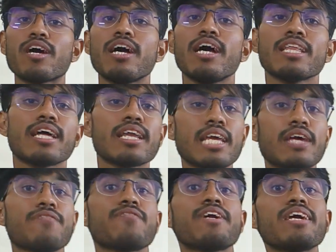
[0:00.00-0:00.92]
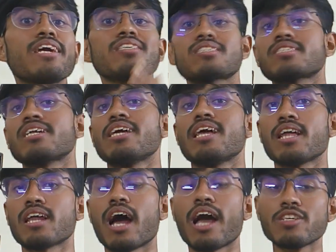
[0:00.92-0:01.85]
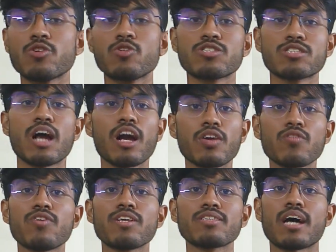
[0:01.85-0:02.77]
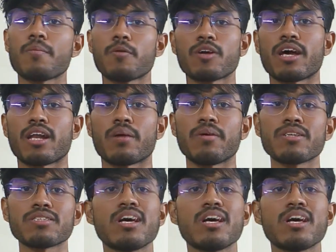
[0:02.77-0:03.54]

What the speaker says: And if he's telling that I should start with thermodynamics,